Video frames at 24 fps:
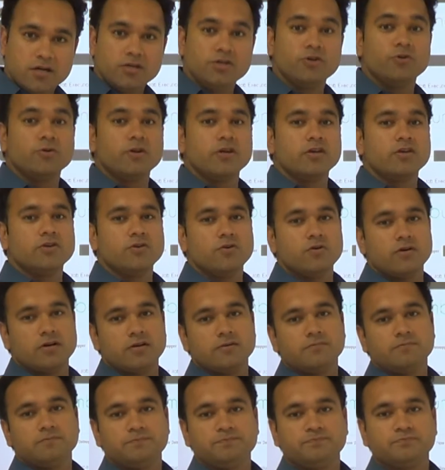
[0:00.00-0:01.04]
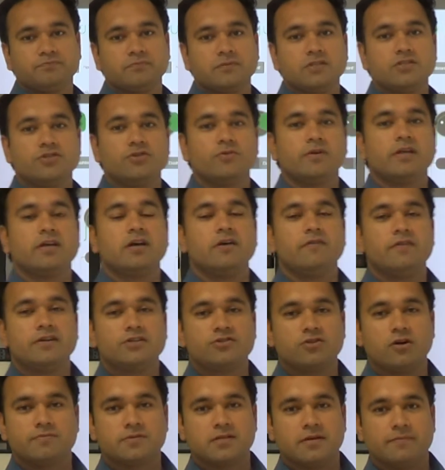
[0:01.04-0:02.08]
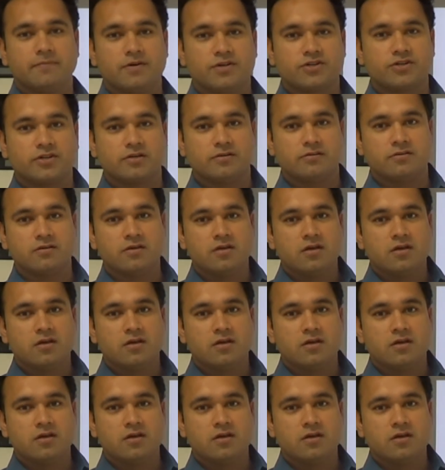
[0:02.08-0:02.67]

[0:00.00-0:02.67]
during our job submission.